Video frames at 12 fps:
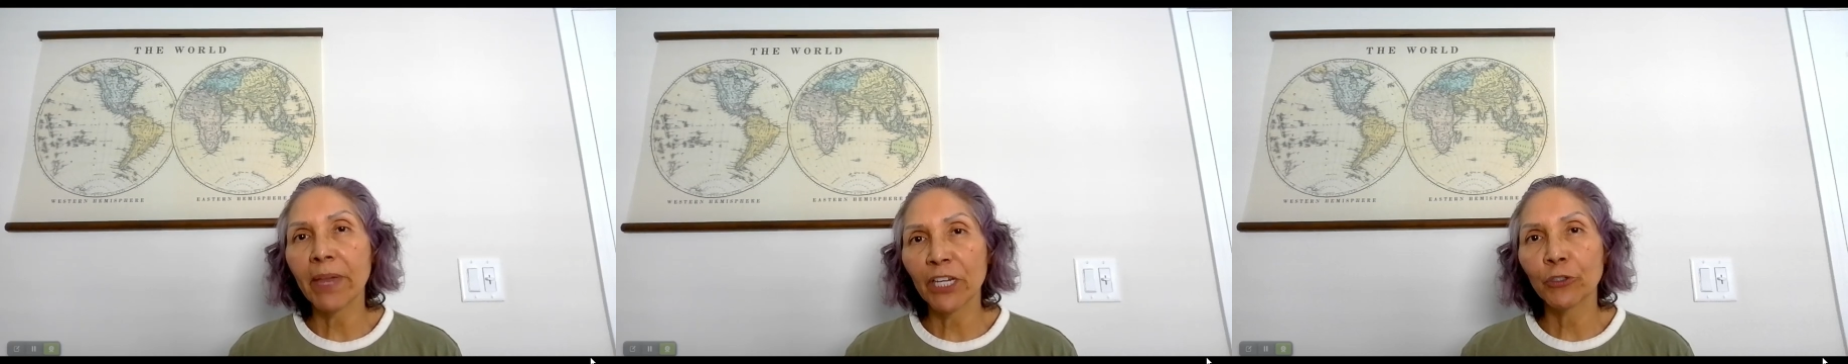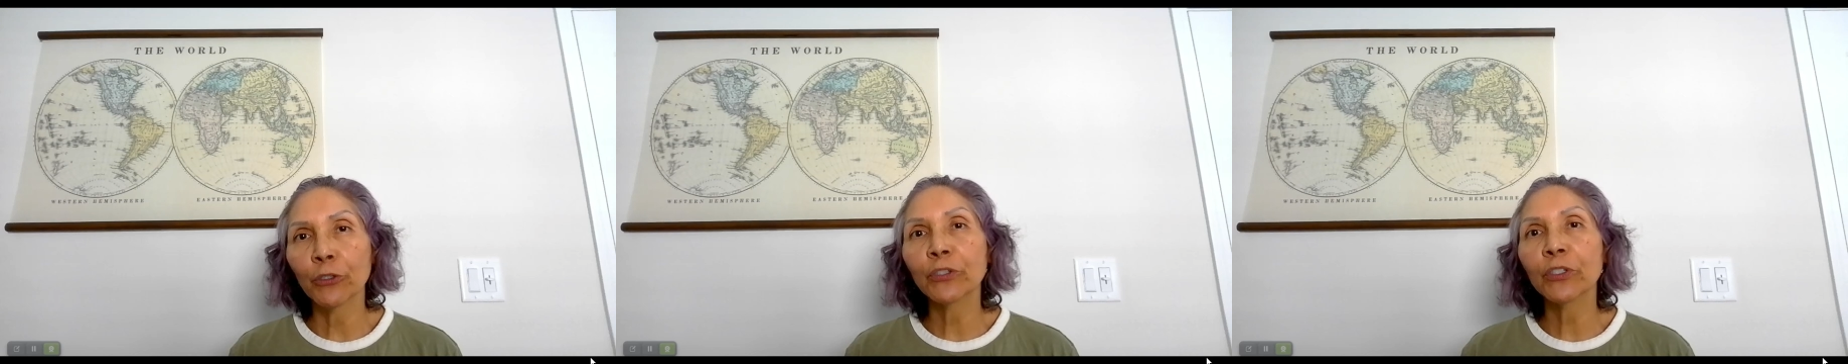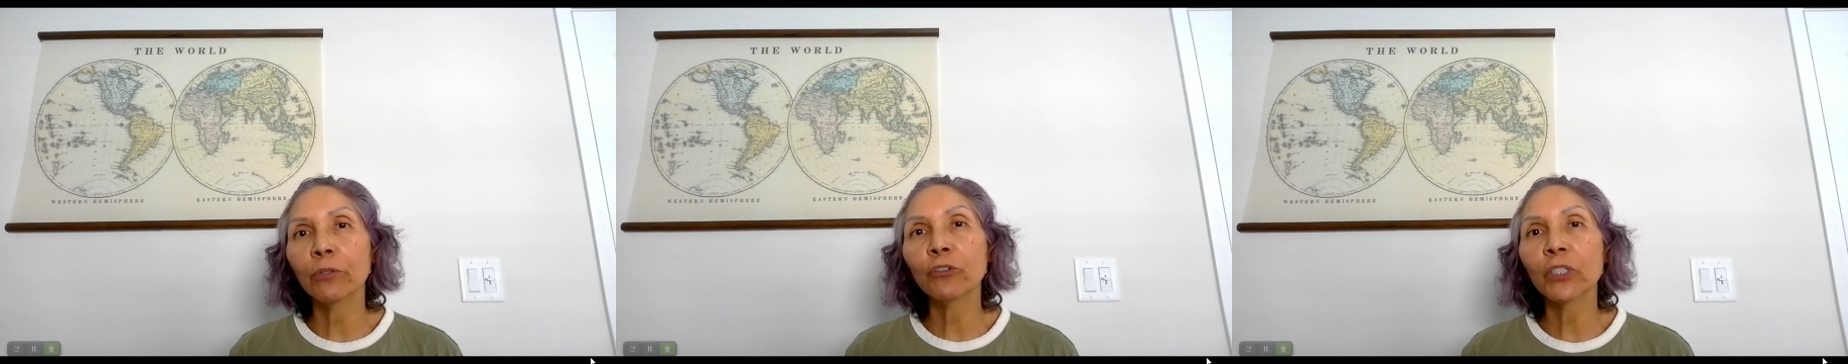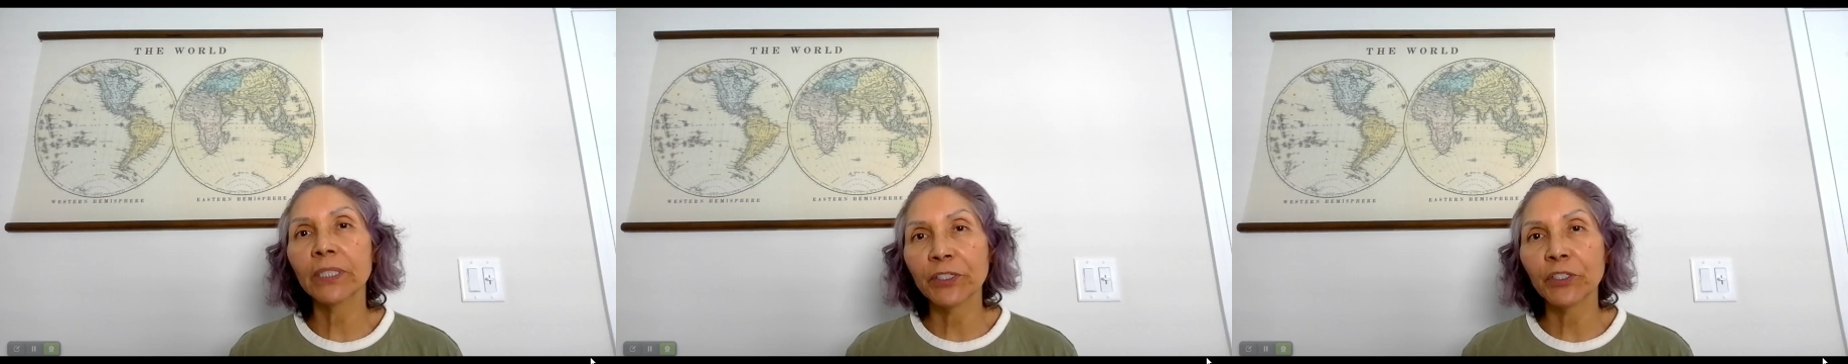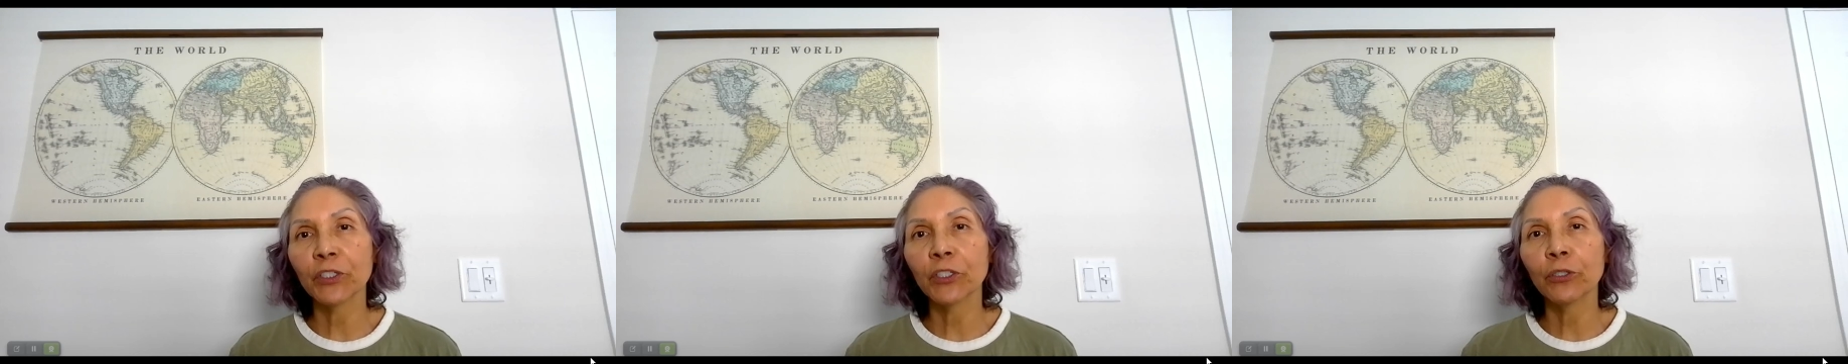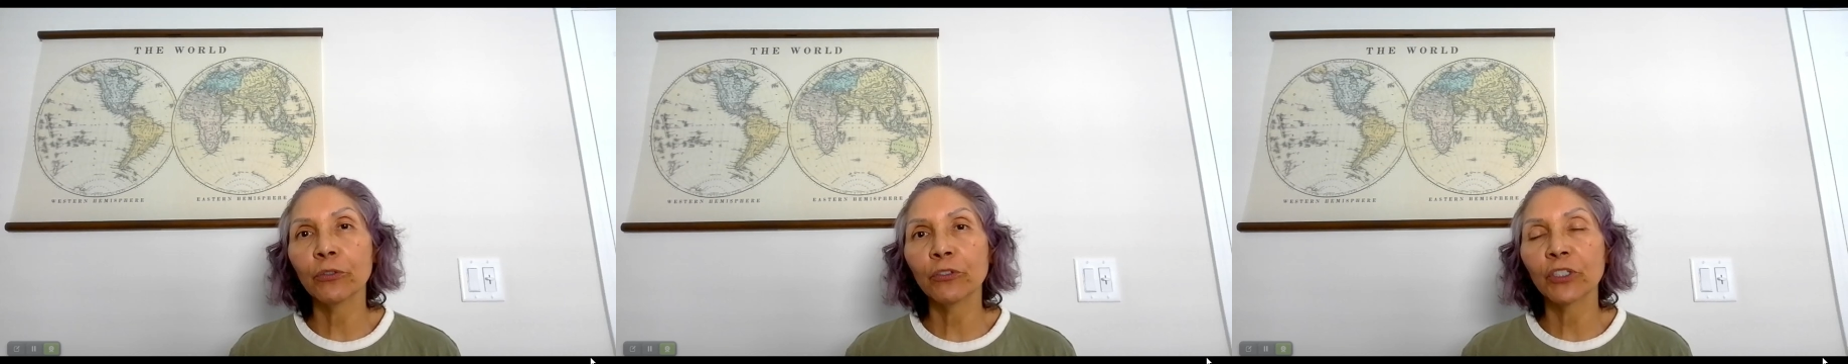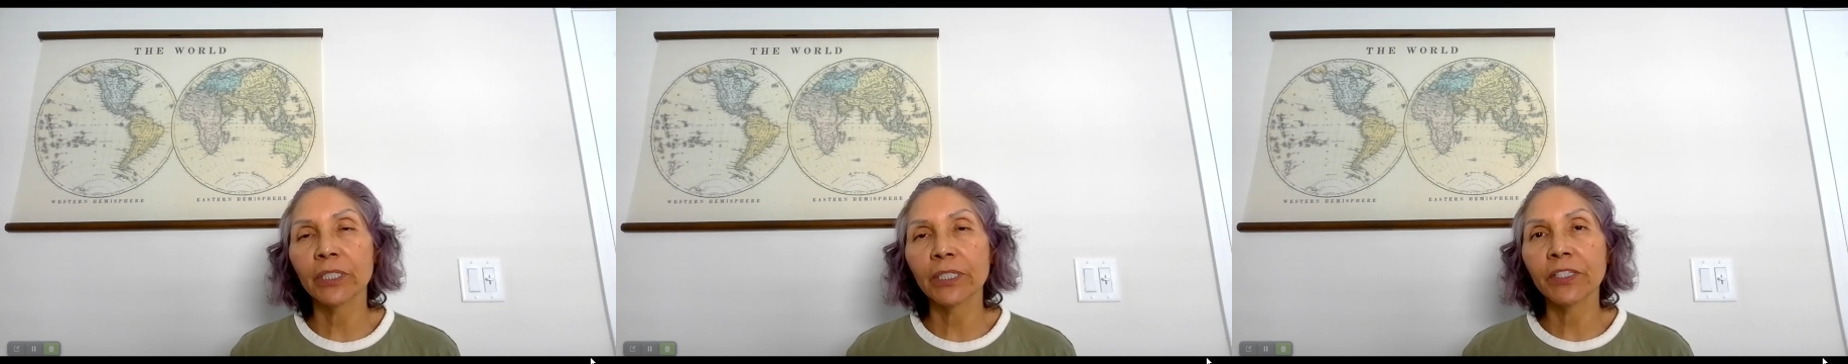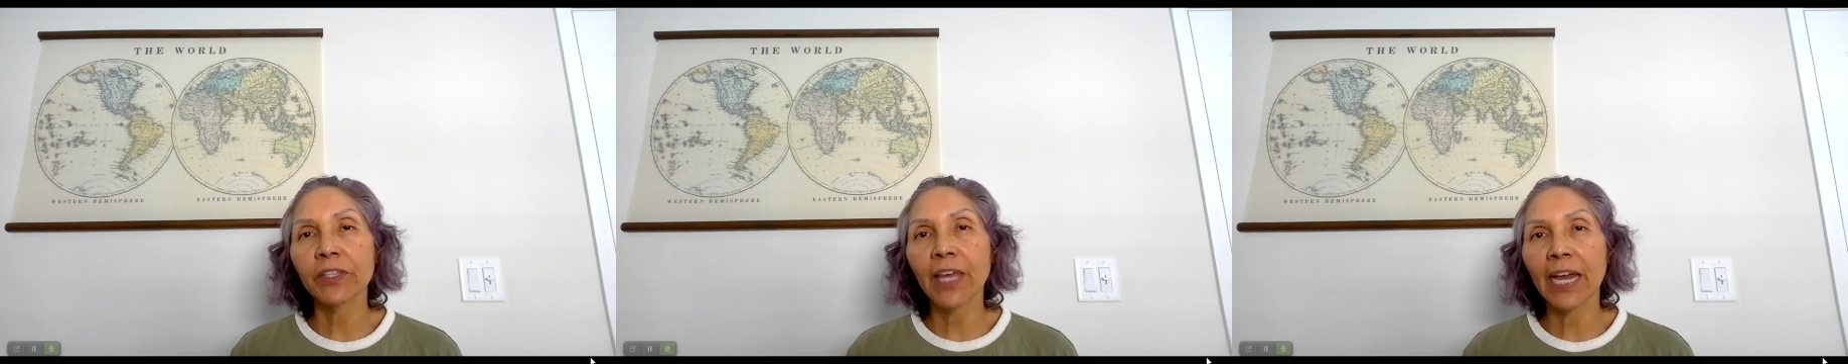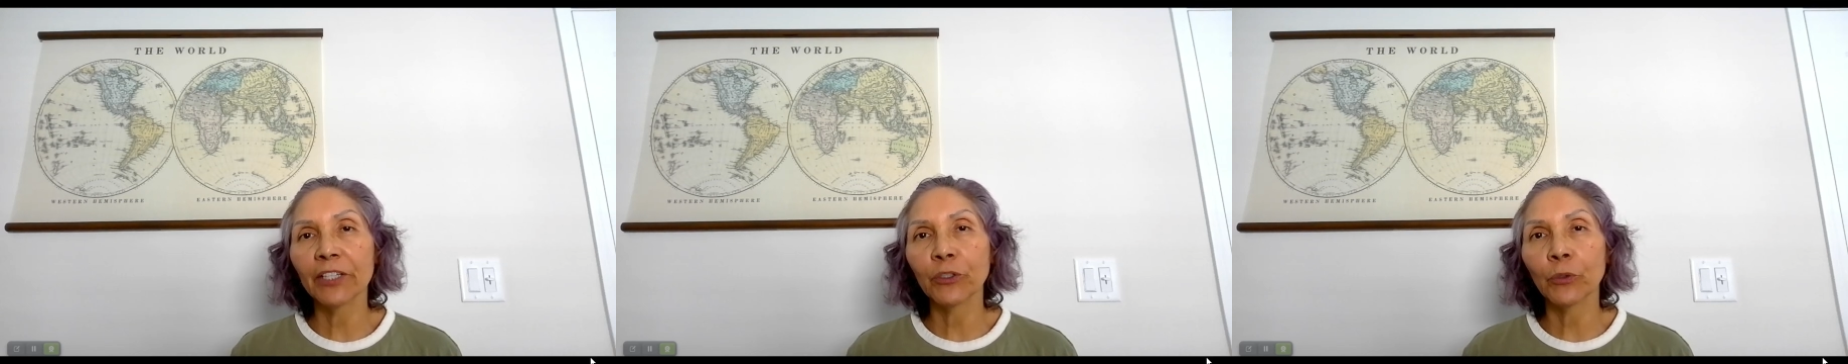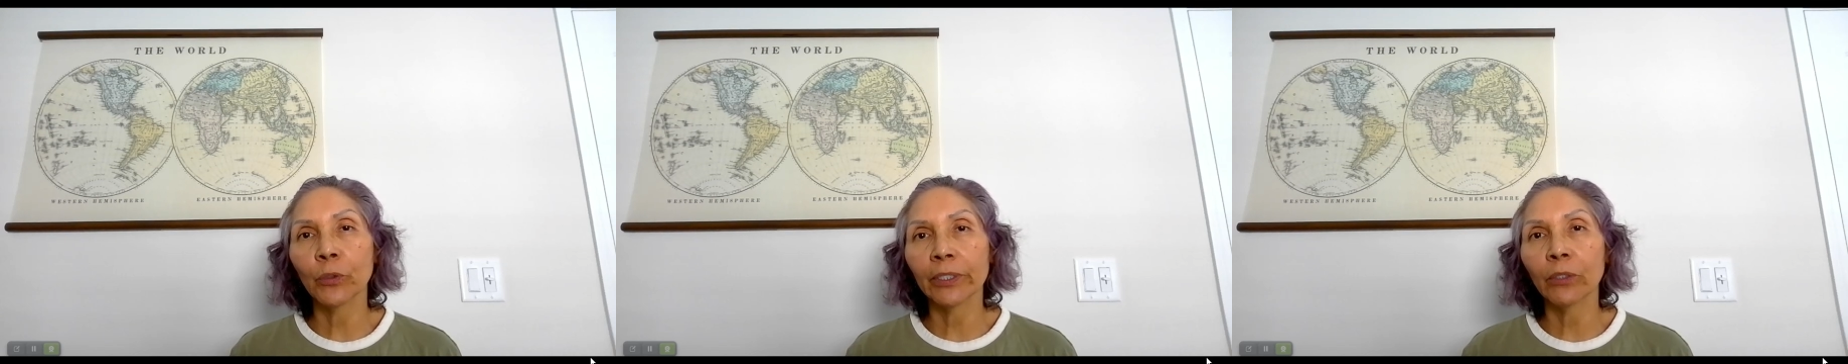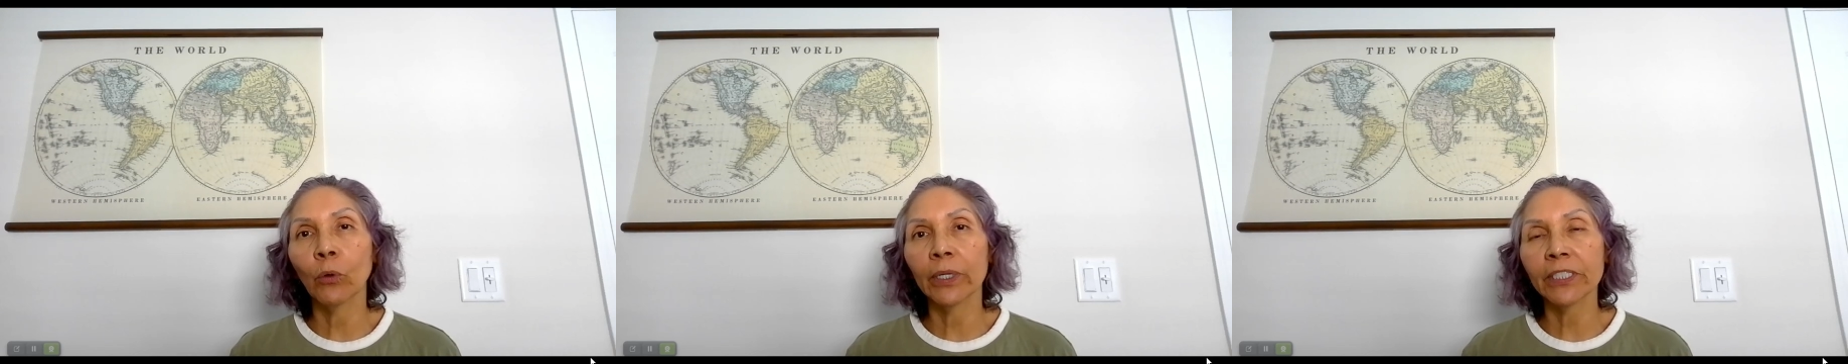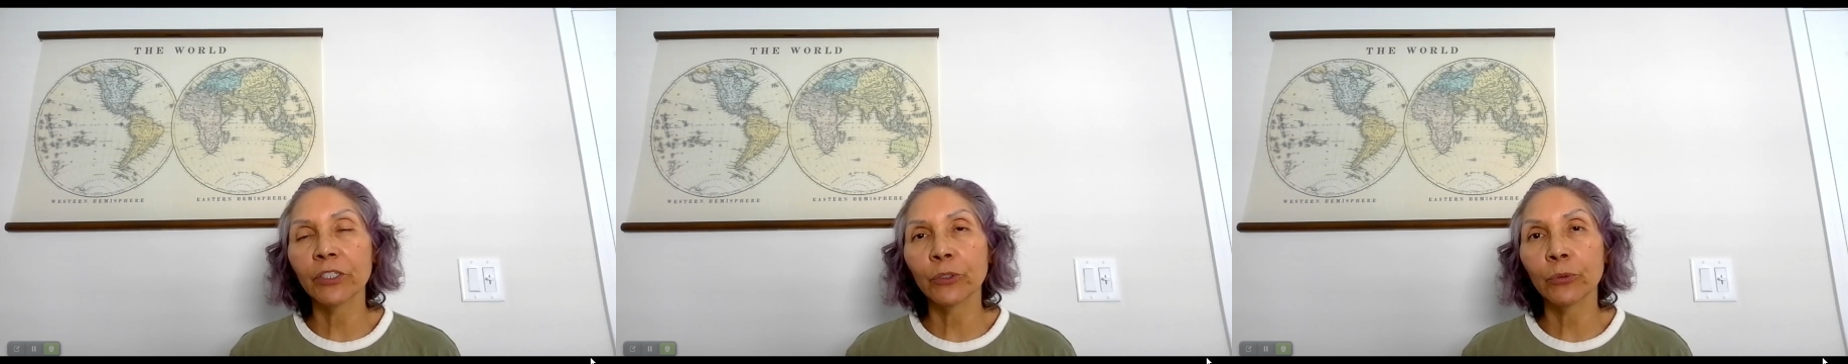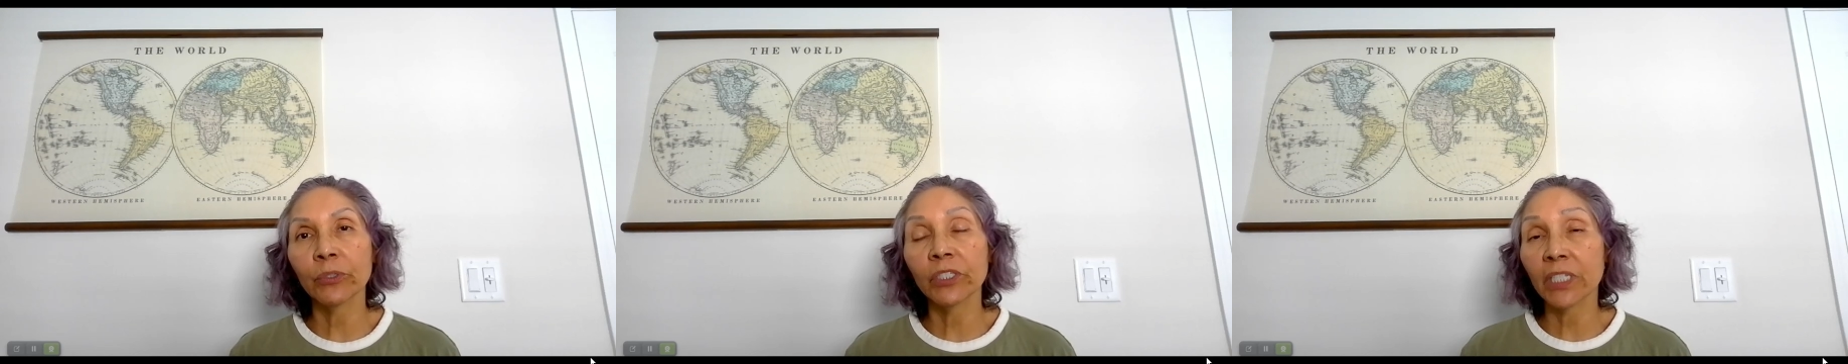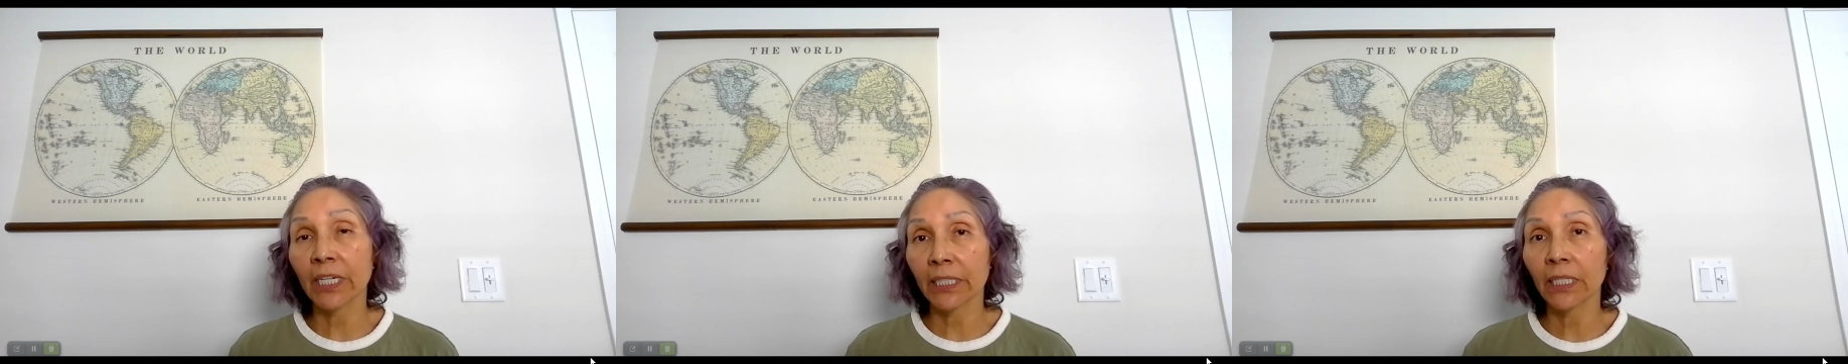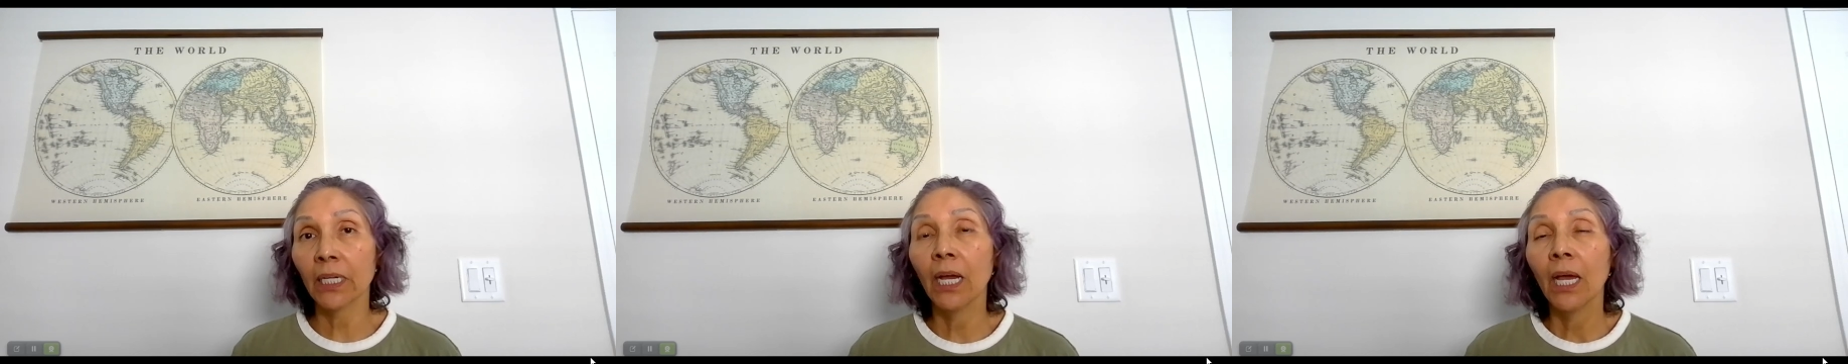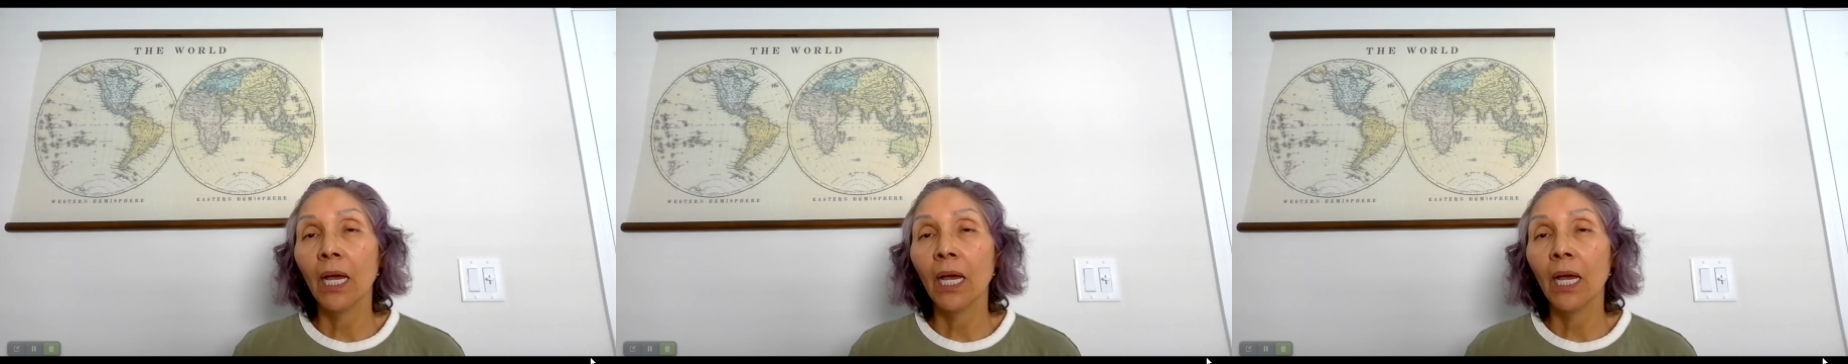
major social institutions that you are going to study: